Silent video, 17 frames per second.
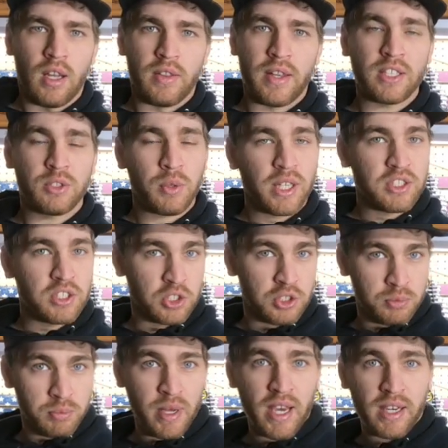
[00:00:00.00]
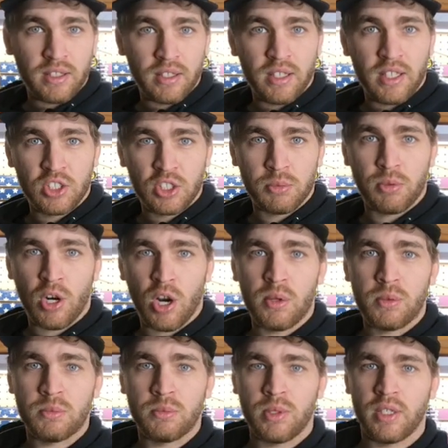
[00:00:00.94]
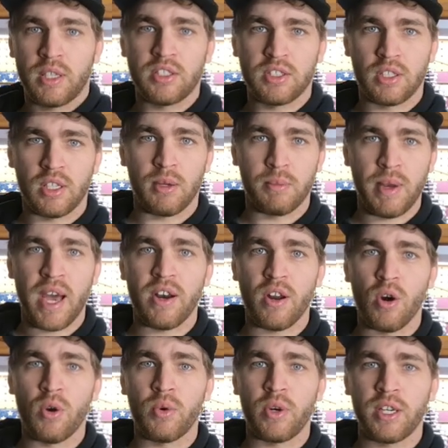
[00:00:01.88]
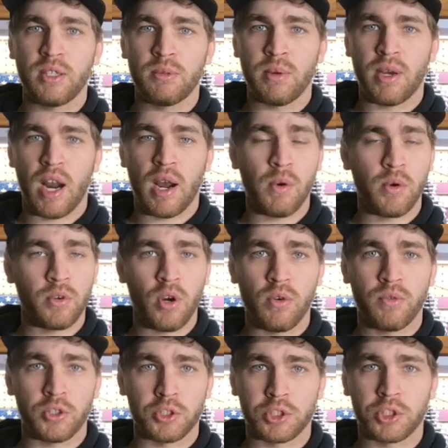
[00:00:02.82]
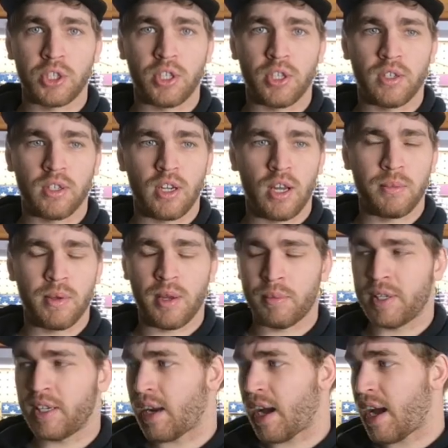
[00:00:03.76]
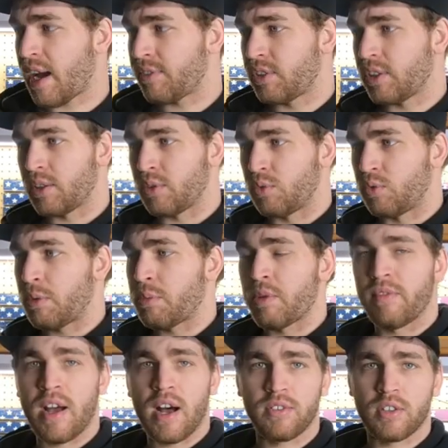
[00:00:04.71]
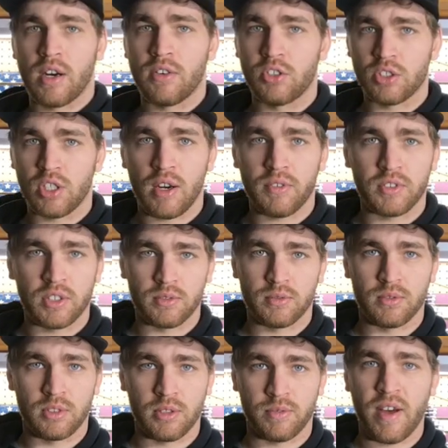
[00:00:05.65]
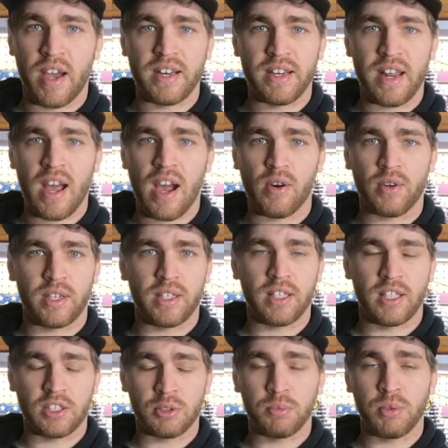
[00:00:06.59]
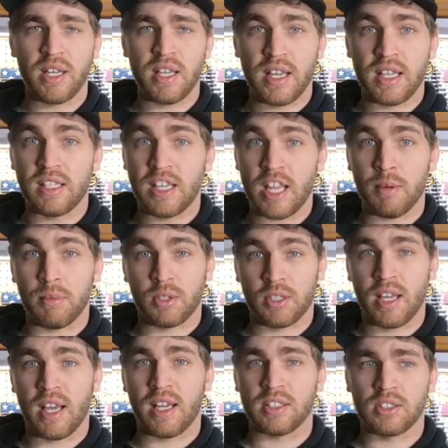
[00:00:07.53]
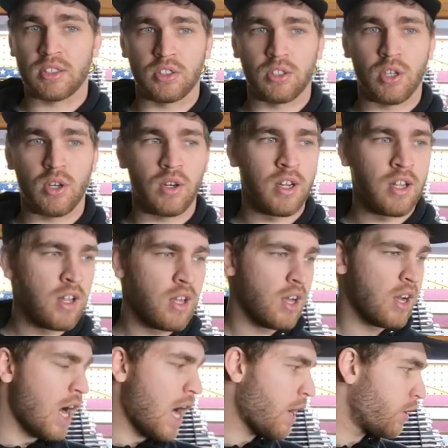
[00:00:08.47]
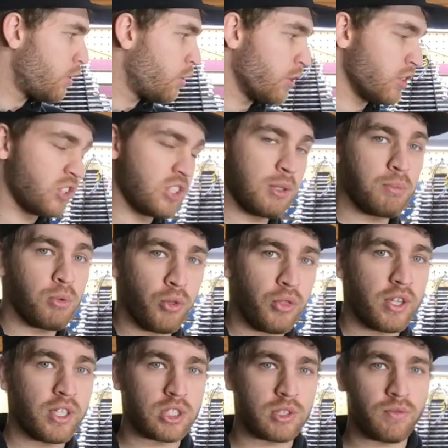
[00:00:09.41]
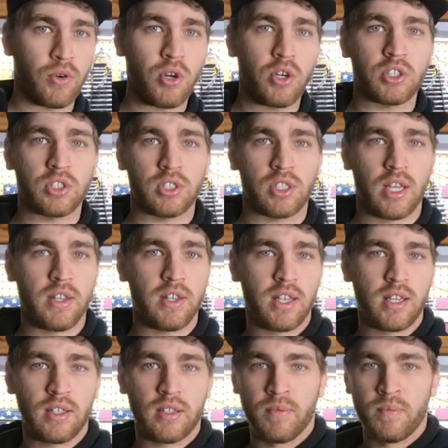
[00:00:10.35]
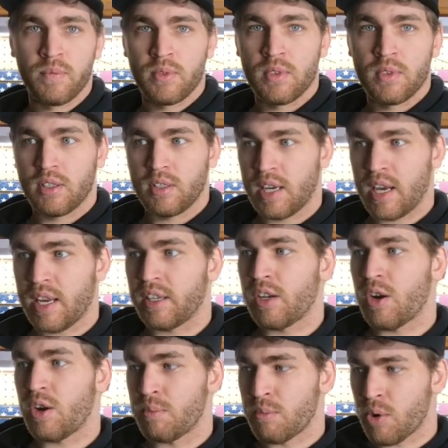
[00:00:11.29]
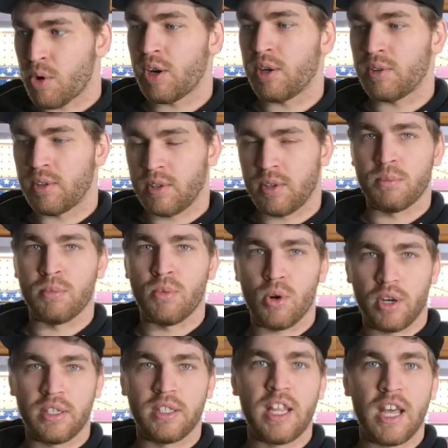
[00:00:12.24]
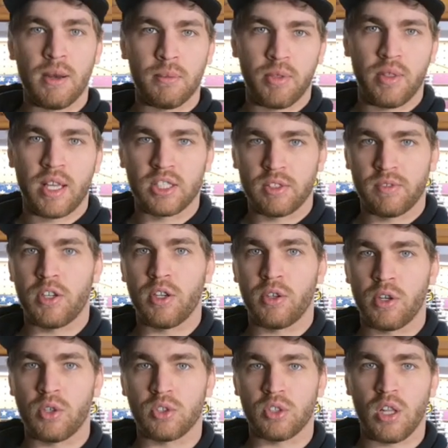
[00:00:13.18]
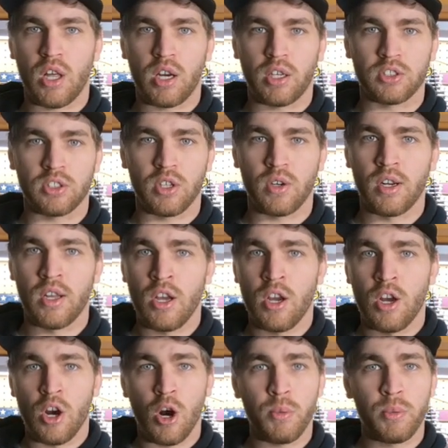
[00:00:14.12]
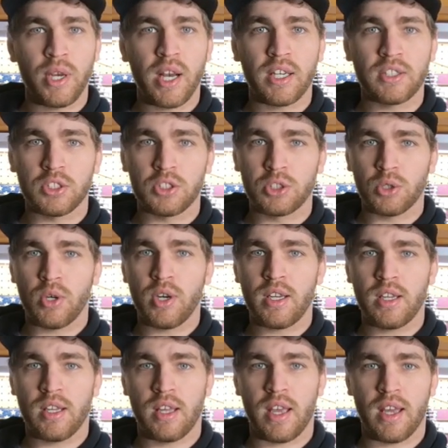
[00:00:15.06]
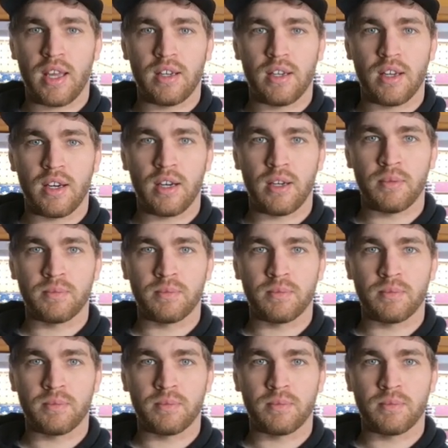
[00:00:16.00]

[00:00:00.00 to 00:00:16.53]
that's what I suspect is the problem, is a bad O-ring, but I won't know for sure. I mean, I have to rip the valve covers off to find out, and it's a pretty in-depth test. So I'm going to do the simple things first and then kind of go more in depth as the video goes along. So hope you guys enjoy, and I'm